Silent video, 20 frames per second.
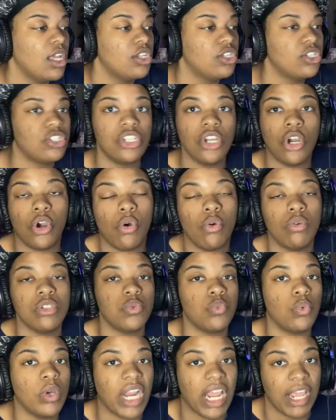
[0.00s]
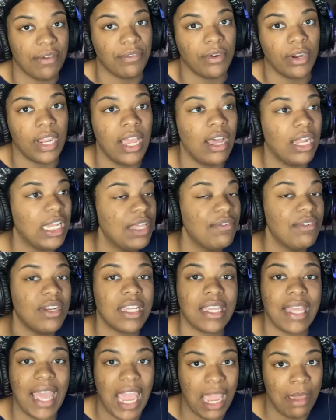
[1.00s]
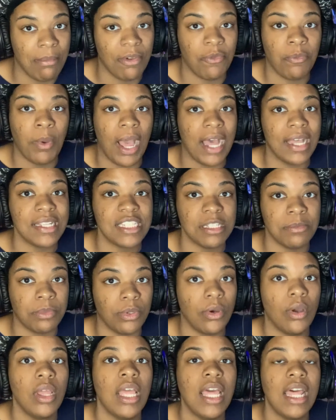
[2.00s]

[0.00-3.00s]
shows whatever hell even a game if possible